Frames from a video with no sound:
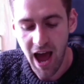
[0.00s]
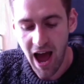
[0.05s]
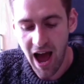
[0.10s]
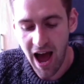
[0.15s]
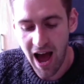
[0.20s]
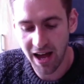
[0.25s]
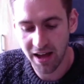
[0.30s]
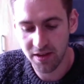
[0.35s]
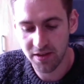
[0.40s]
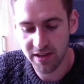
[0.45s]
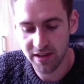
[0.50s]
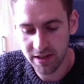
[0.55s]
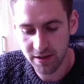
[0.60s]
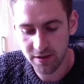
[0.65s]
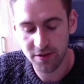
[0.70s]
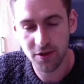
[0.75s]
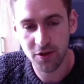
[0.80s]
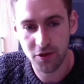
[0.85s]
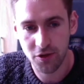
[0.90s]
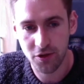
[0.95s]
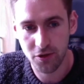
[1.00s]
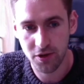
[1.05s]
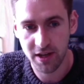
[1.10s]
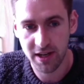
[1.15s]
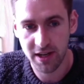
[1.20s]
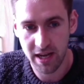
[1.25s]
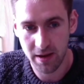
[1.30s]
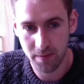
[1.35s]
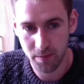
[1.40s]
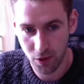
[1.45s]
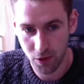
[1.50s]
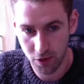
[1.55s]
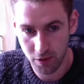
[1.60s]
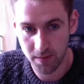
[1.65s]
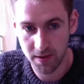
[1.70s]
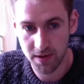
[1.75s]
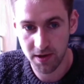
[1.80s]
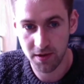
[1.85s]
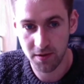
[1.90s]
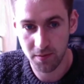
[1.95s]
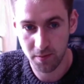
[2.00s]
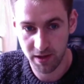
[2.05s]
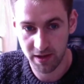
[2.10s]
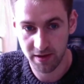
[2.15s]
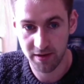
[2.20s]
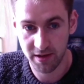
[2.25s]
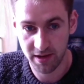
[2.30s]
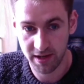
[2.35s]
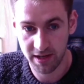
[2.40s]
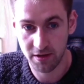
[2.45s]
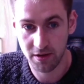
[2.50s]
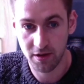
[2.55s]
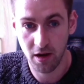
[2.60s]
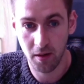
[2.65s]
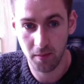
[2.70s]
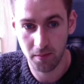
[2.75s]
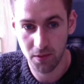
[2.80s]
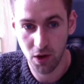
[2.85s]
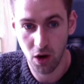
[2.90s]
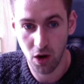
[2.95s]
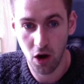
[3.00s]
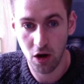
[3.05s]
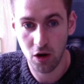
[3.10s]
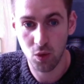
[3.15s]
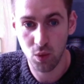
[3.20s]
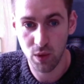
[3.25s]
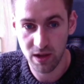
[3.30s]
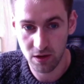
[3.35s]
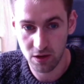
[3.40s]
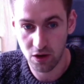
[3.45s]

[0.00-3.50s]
And instituting a permanent basic income now will